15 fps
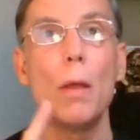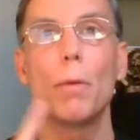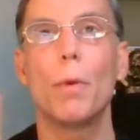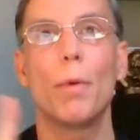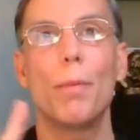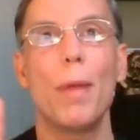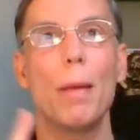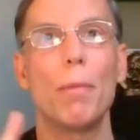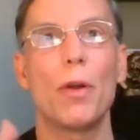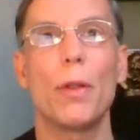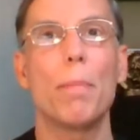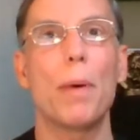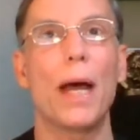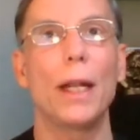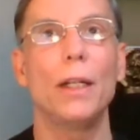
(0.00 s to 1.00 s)
Remember,
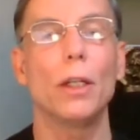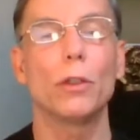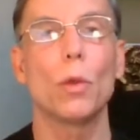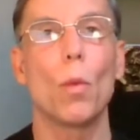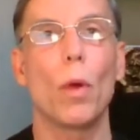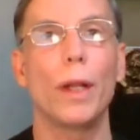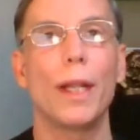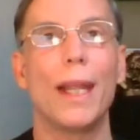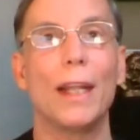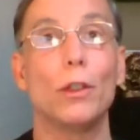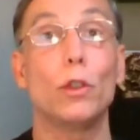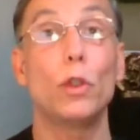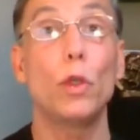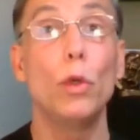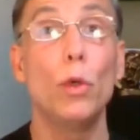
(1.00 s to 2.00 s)
the body doesn't want to get
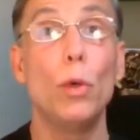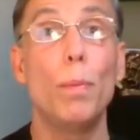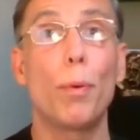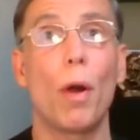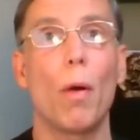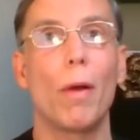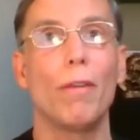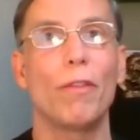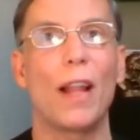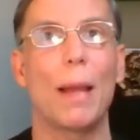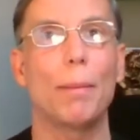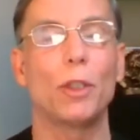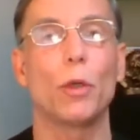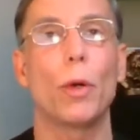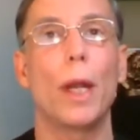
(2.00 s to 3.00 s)
too
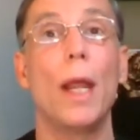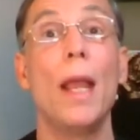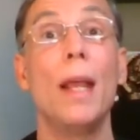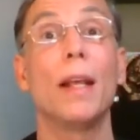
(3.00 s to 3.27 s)
pro-inflammatory,